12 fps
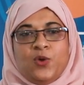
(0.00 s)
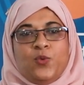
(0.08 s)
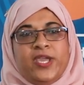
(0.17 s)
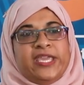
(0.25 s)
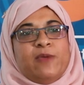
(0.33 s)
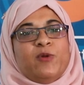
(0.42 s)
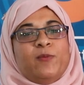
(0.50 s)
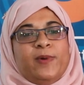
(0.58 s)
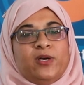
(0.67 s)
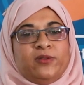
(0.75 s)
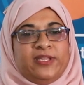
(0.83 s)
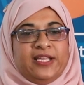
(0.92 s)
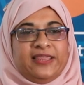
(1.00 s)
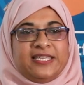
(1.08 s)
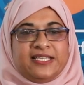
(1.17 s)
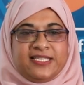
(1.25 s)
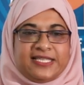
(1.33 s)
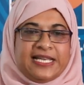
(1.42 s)
we came about that
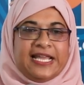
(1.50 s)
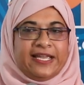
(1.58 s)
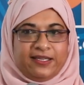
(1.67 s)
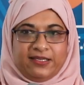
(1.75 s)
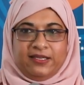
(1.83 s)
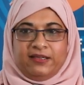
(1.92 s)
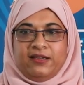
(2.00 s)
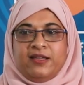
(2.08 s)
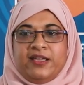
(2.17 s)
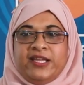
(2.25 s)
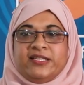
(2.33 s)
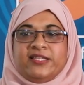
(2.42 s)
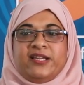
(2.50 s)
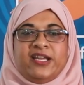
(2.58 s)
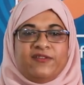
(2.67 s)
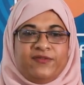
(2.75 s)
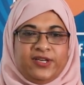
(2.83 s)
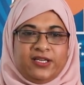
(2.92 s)
this is lacking in South
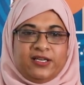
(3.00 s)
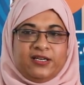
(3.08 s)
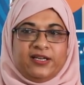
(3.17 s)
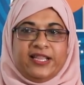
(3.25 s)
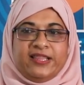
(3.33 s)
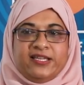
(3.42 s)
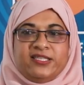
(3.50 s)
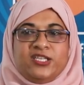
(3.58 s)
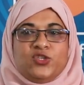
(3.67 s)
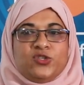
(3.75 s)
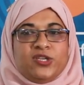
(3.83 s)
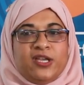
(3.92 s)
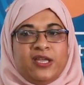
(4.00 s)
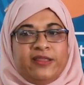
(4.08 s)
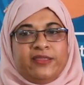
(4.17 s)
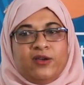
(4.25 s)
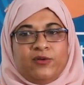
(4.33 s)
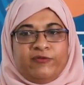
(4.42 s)
Africa, and this is
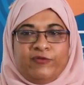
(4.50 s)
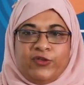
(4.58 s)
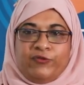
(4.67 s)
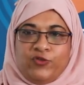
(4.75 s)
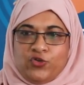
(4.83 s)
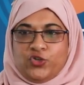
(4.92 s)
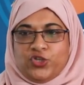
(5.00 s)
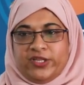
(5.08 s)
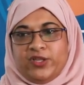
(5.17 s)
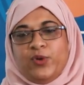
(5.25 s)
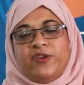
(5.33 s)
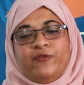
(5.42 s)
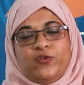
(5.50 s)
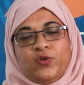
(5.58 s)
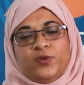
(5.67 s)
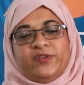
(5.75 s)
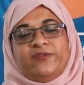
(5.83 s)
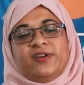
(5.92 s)
the future and the way
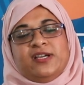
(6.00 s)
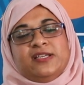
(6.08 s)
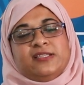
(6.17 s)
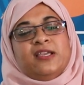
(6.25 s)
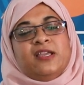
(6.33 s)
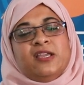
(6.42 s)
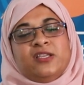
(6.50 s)
forward for us.